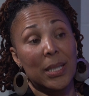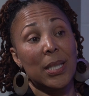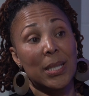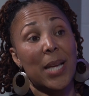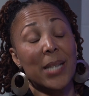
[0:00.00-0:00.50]

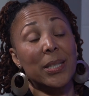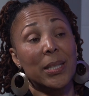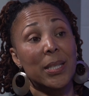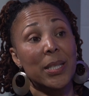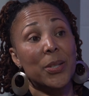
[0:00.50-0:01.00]
It's actually
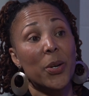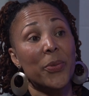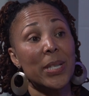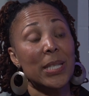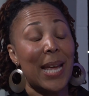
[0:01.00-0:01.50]
a
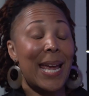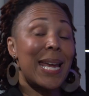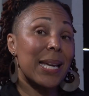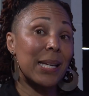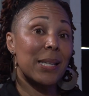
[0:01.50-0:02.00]
disservice.
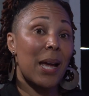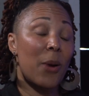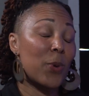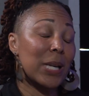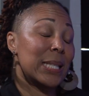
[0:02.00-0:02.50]
And I
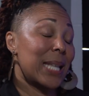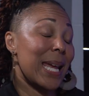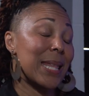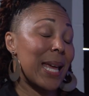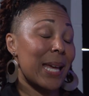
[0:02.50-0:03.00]
want to
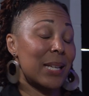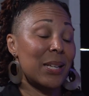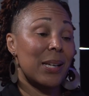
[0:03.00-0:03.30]
say that